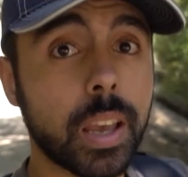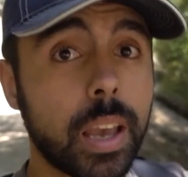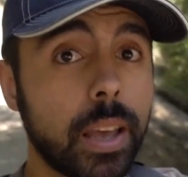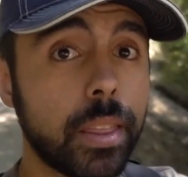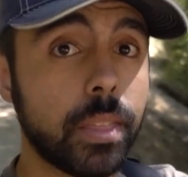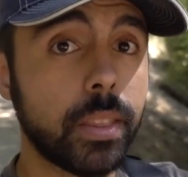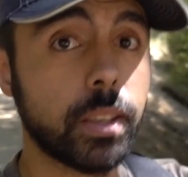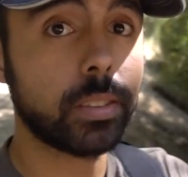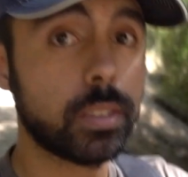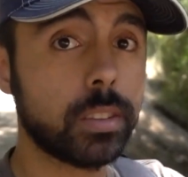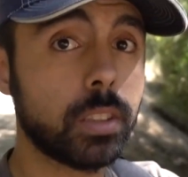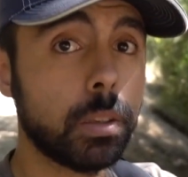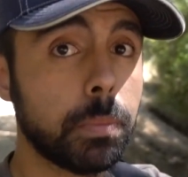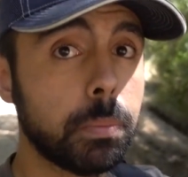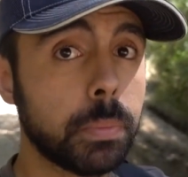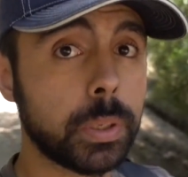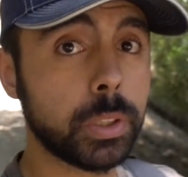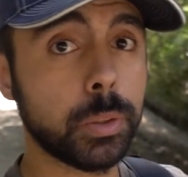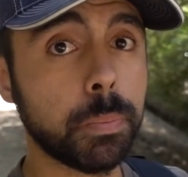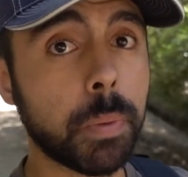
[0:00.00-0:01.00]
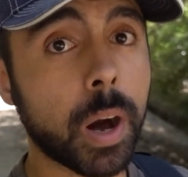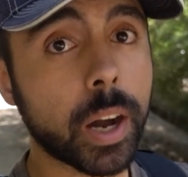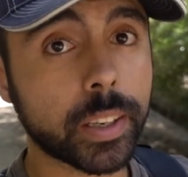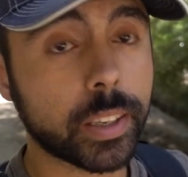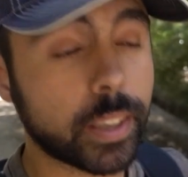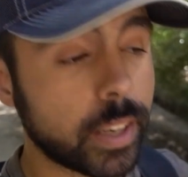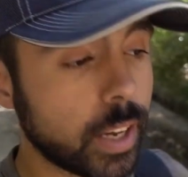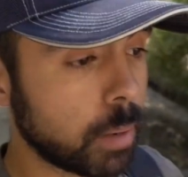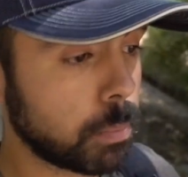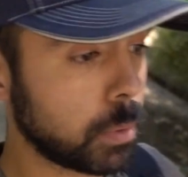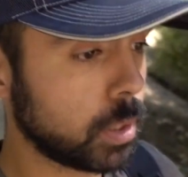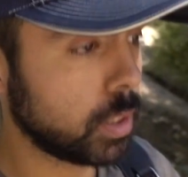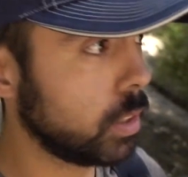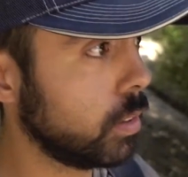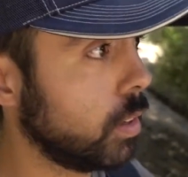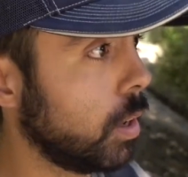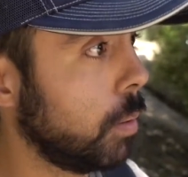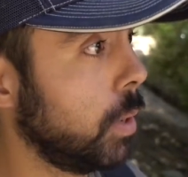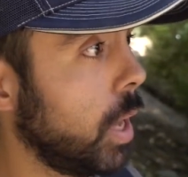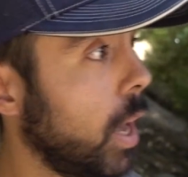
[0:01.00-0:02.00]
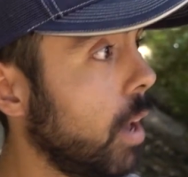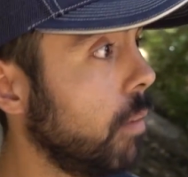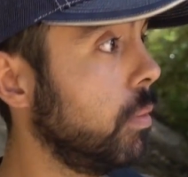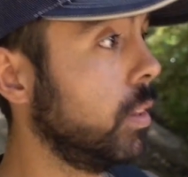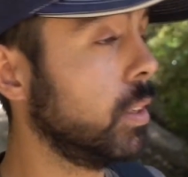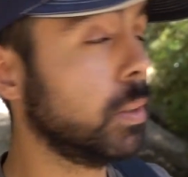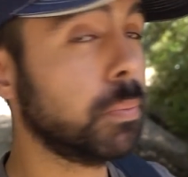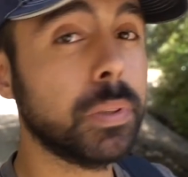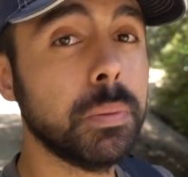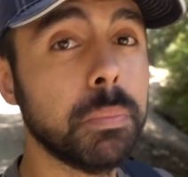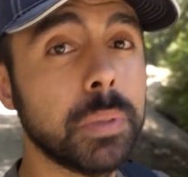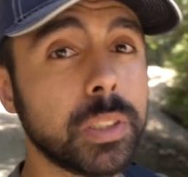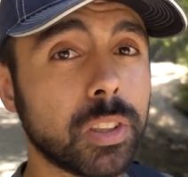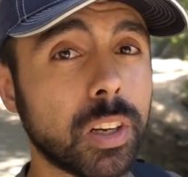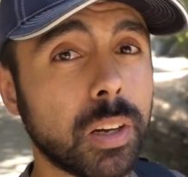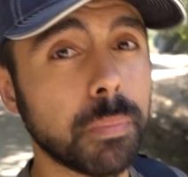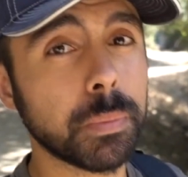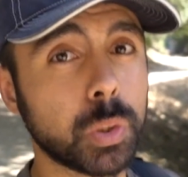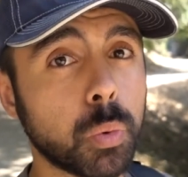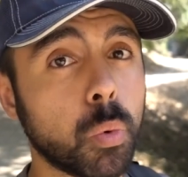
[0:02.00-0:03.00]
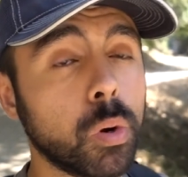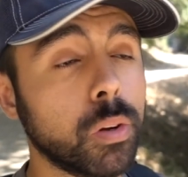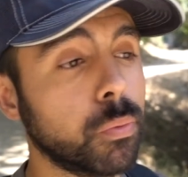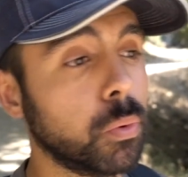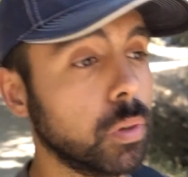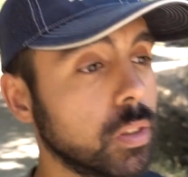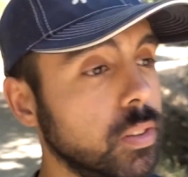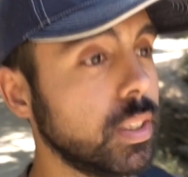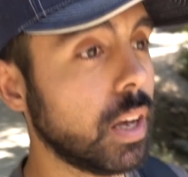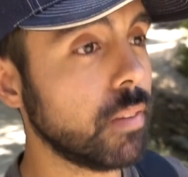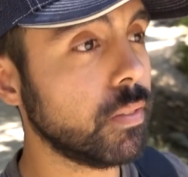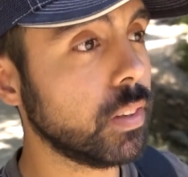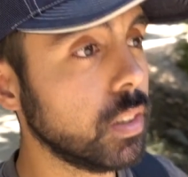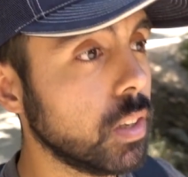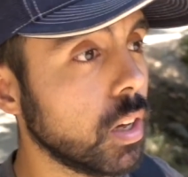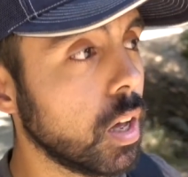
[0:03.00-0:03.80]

and this is gonna be my new pocket camera. I'm gonna have this pretty much on me 24/7.